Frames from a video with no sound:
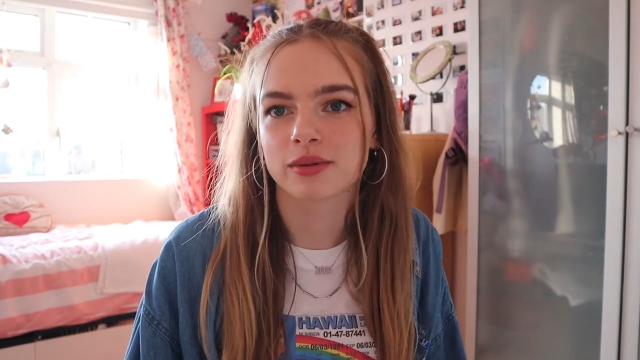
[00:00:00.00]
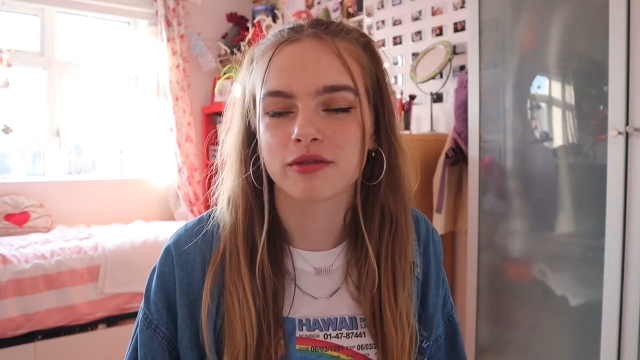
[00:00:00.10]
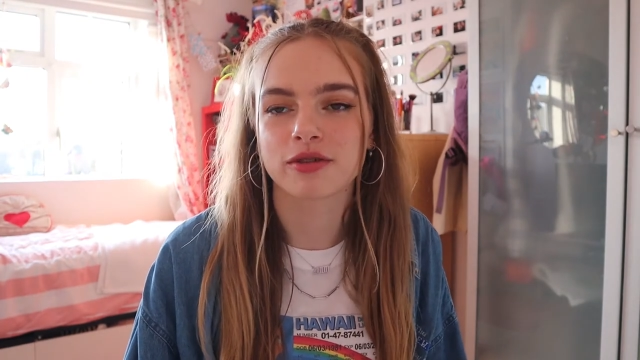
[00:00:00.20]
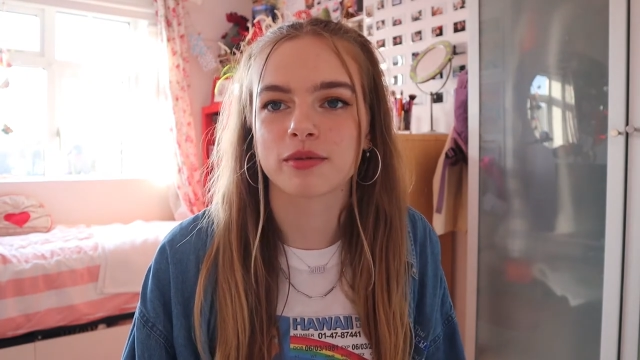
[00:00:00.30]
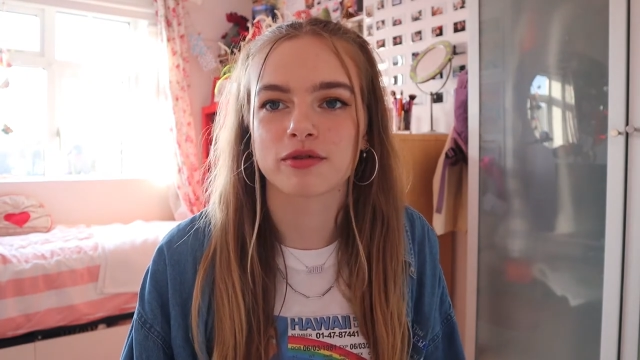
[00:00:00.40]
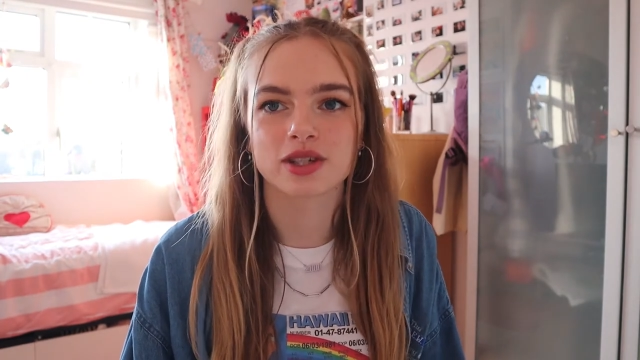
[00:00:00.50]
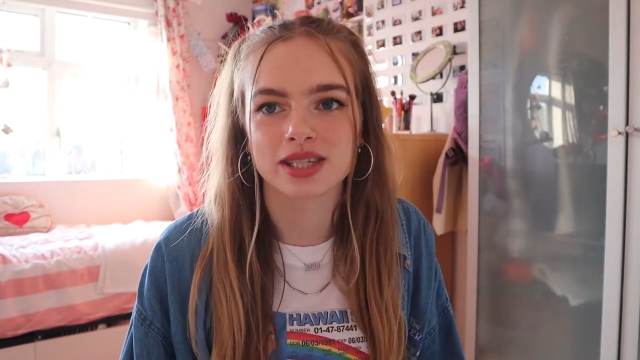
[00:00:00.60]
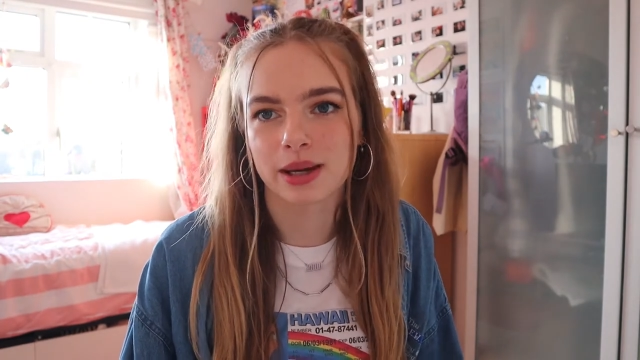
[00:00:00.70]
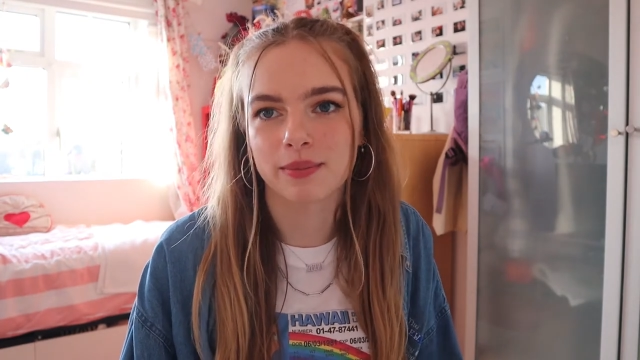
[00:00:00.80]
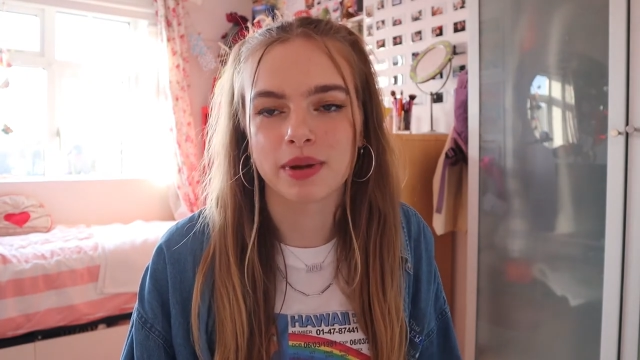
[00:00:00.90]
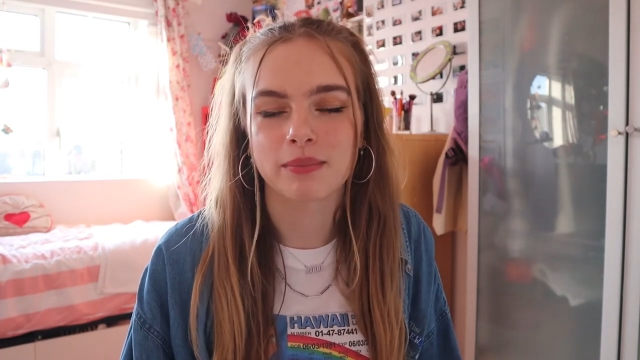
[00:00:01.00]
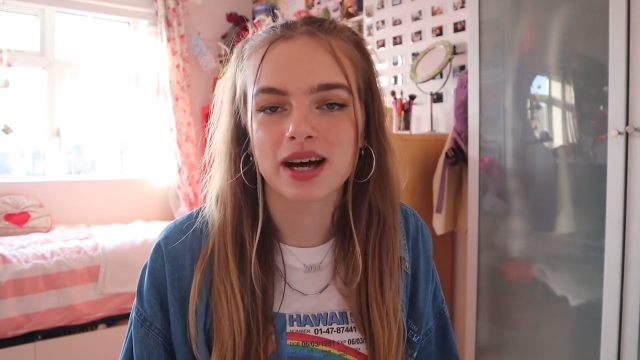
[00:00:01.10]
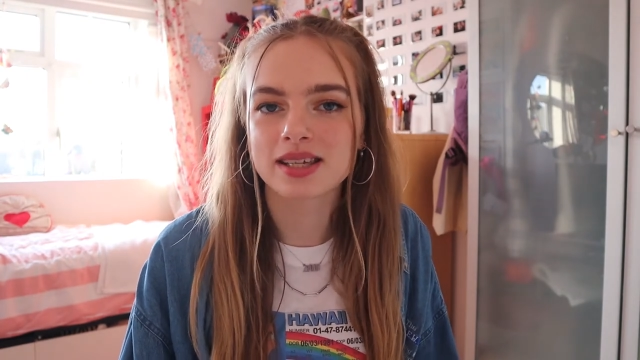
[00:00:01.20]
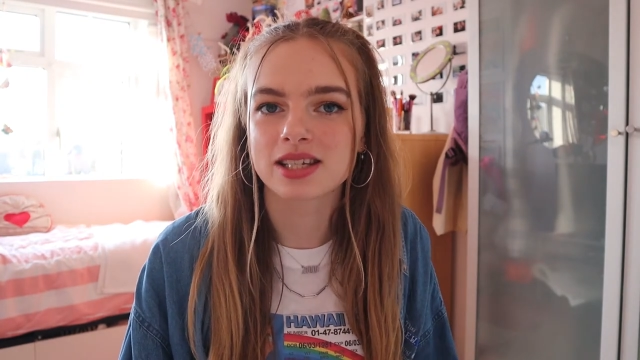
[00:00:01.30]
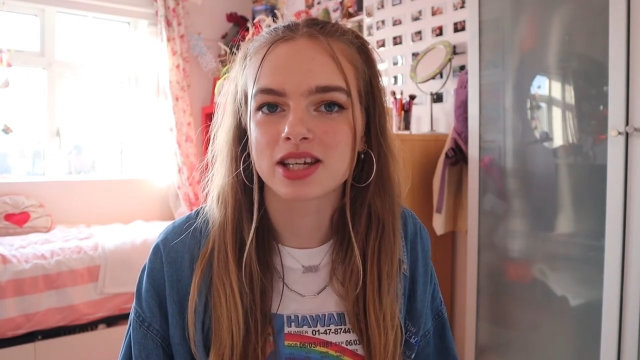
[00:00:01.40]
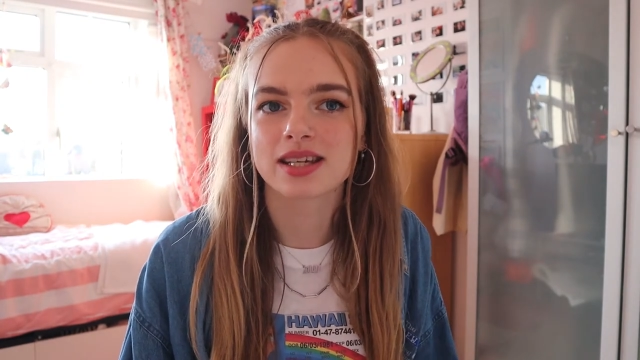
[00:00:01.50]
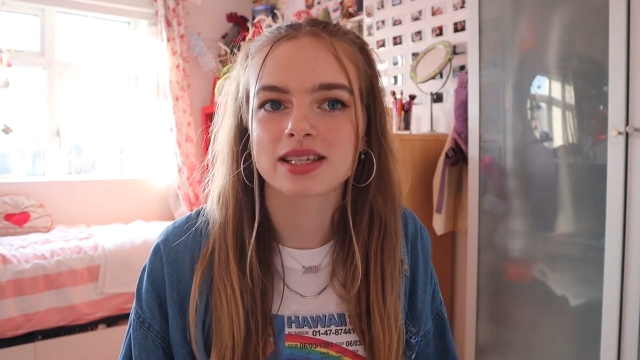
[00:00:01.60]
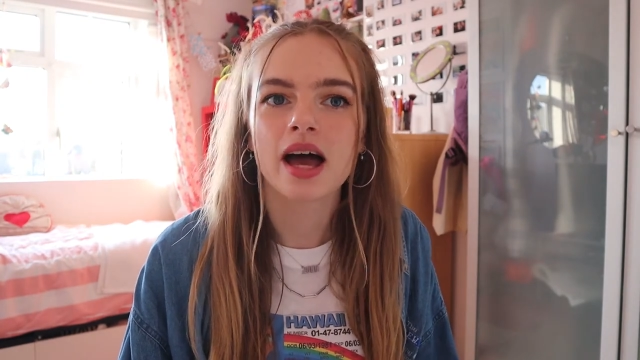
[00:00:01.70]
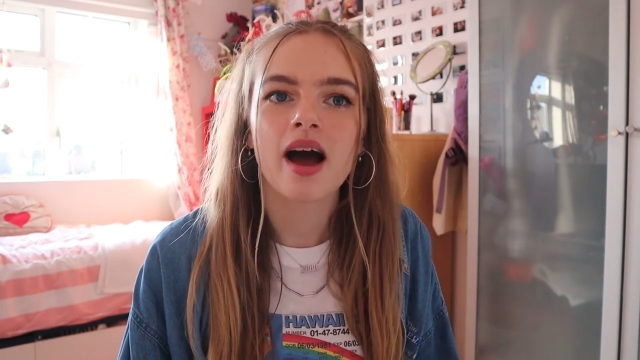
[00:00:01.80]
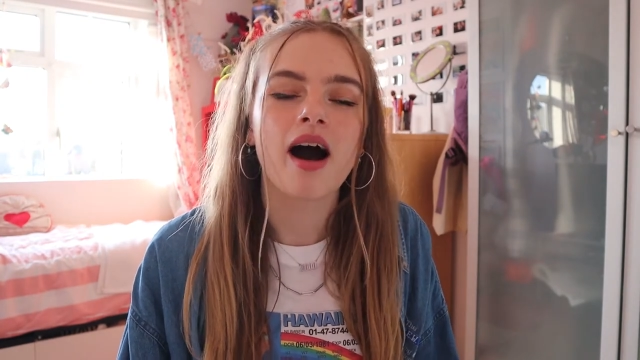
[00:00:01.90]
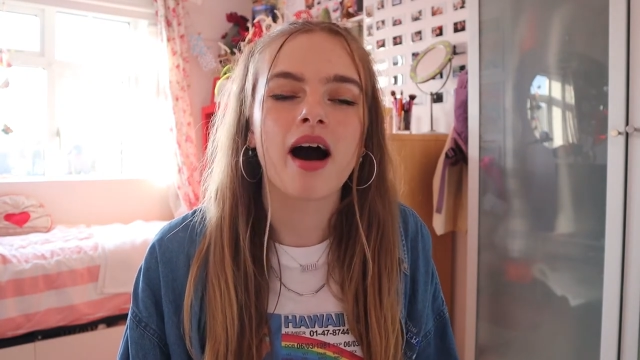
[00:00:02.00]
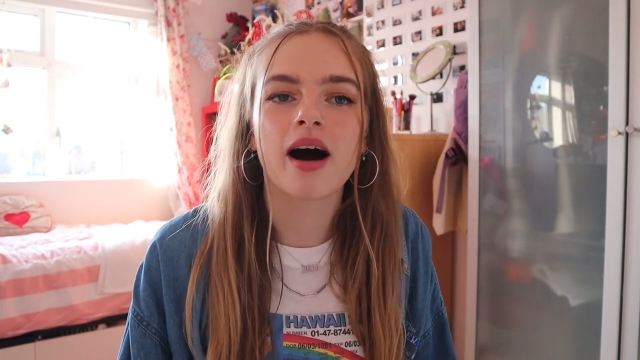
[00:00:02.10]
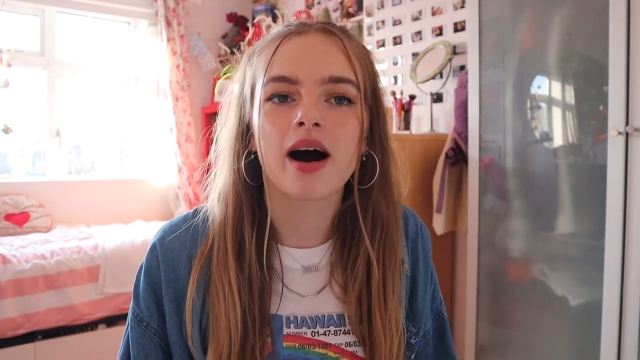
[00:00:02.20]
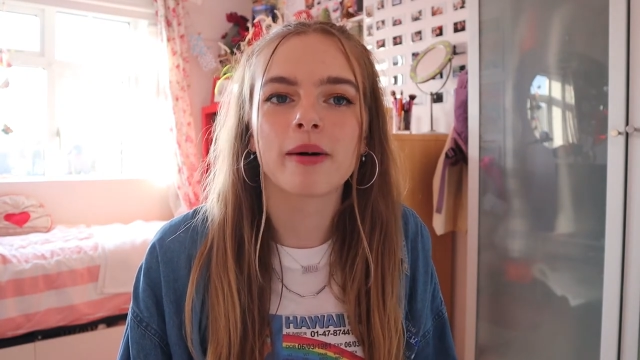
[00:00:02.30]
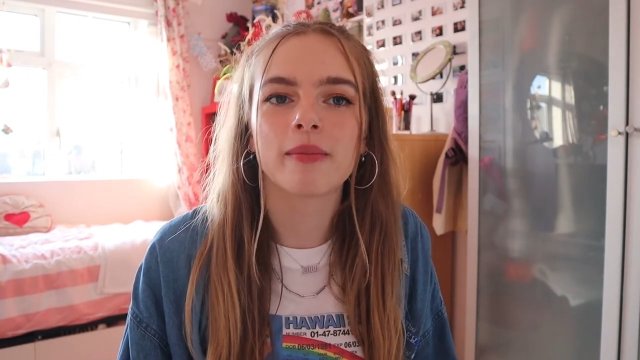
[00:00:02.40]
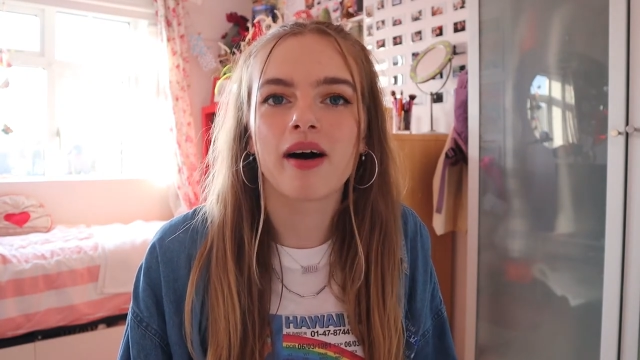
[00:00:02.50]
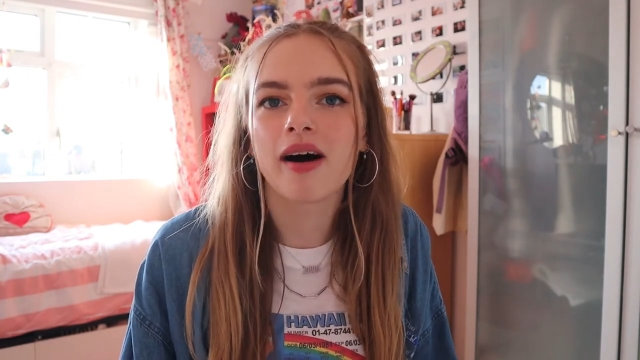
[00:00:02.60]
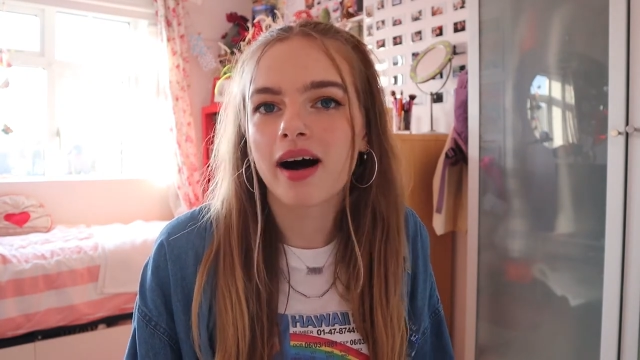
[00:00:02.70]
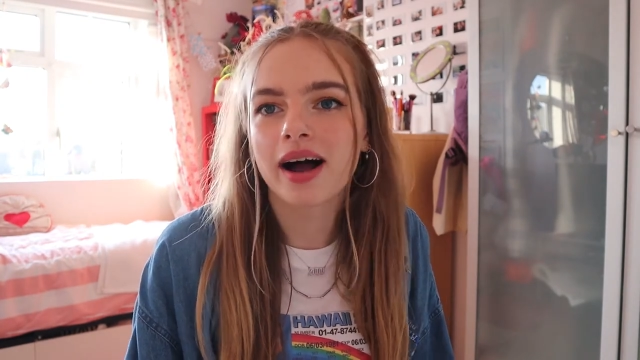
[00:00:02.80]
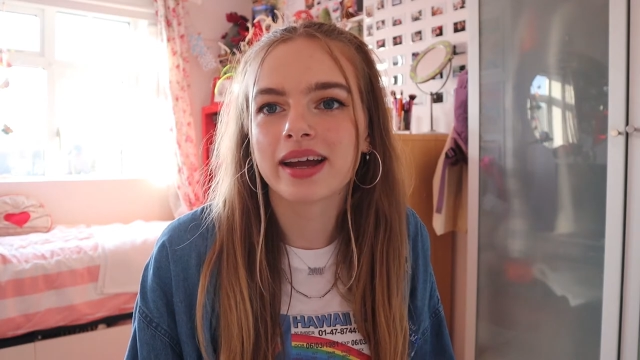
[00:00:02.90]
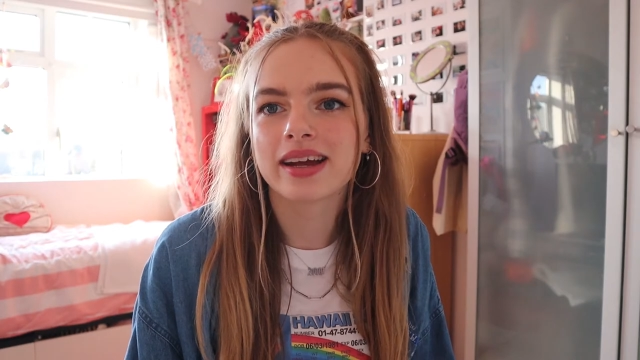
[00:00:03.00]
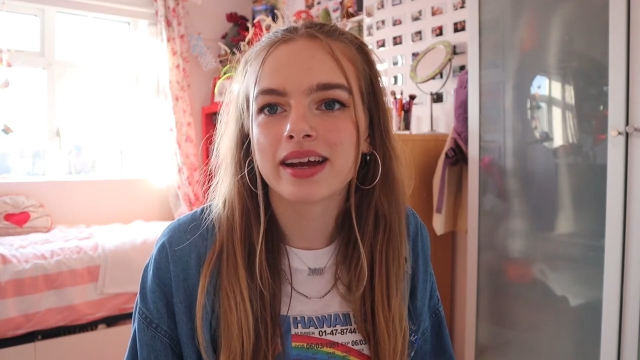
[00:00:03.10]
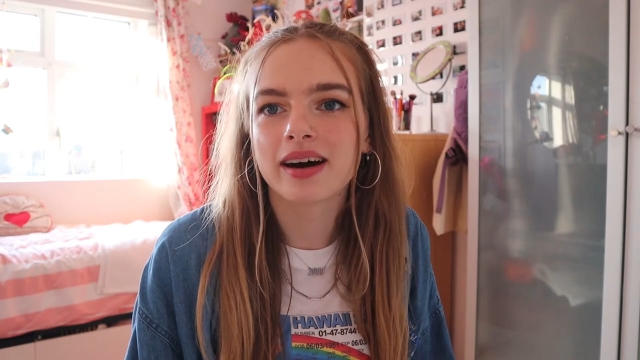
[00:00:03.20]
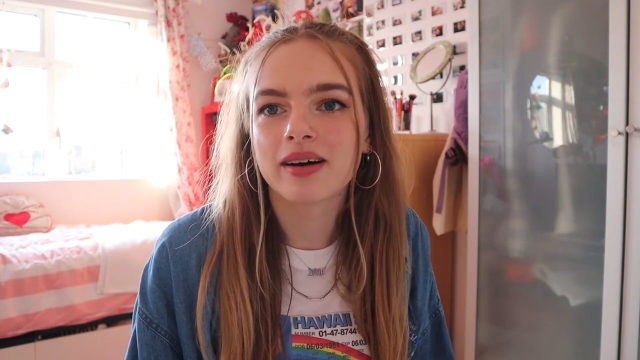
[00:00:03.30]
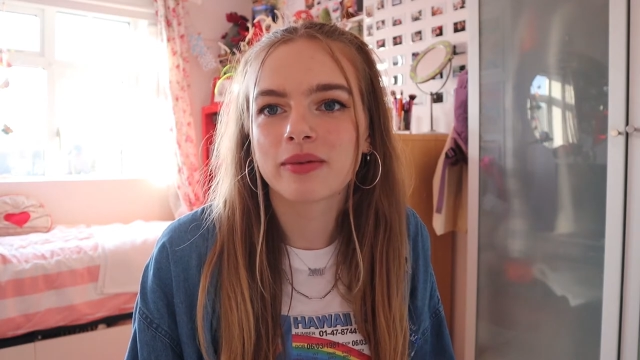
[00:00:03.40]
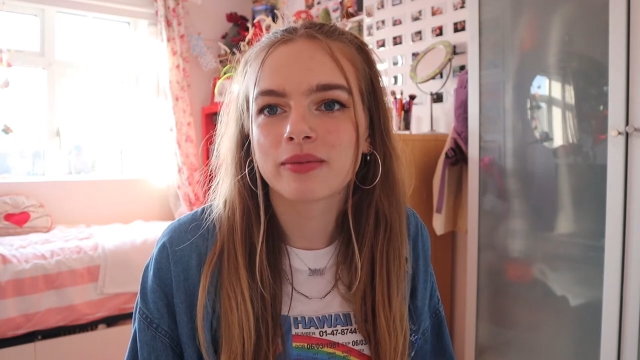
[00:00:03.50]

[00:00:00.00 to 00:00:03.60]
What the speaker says: some of them have just sent me messages. I